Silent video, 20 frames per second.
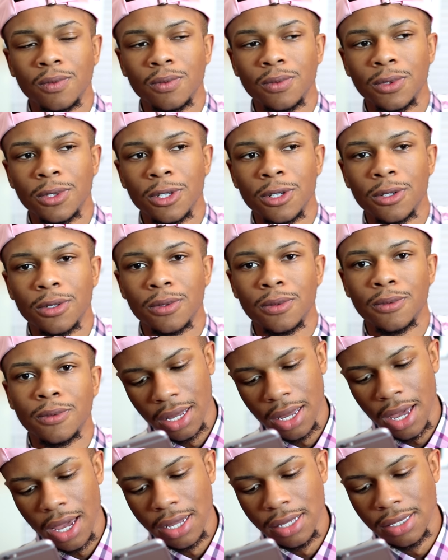So.
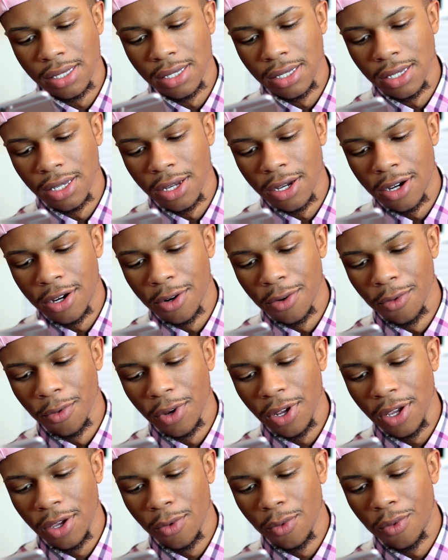A T L
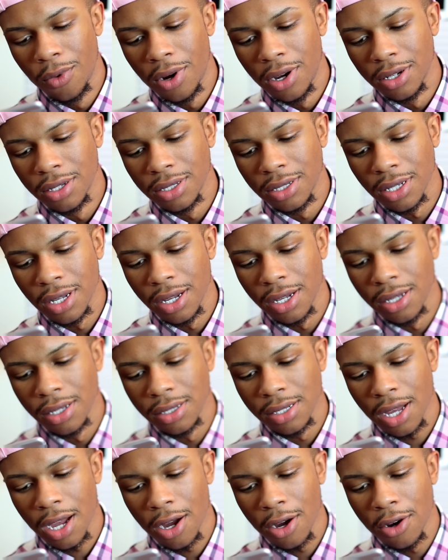Read one
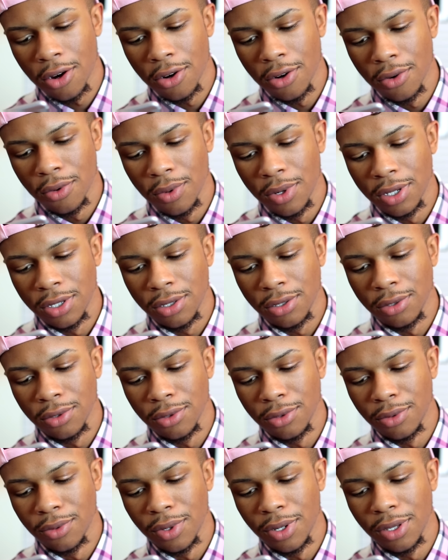says, "How old was
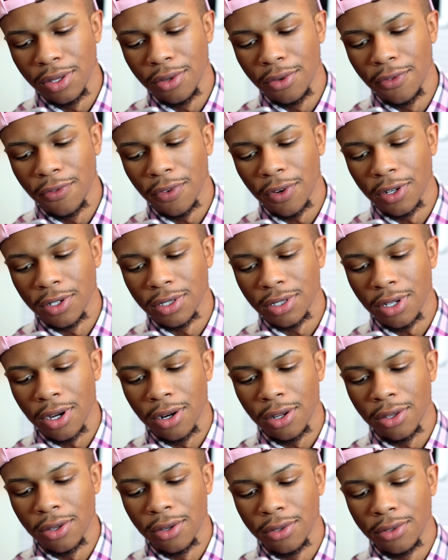you when you first
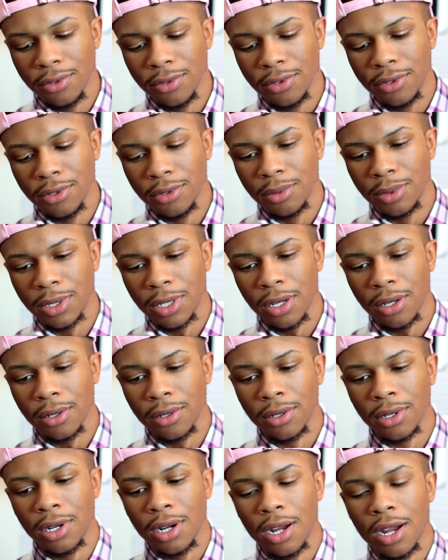started your YouTube
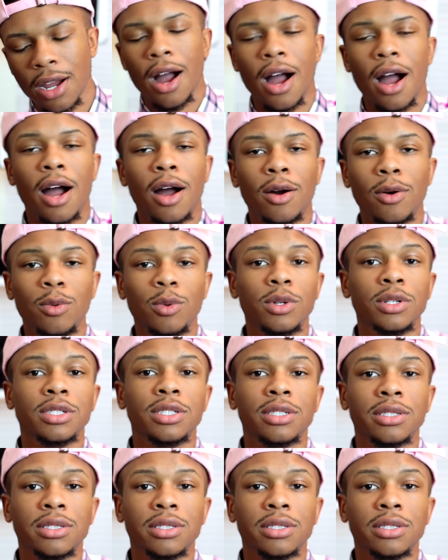channel?" I was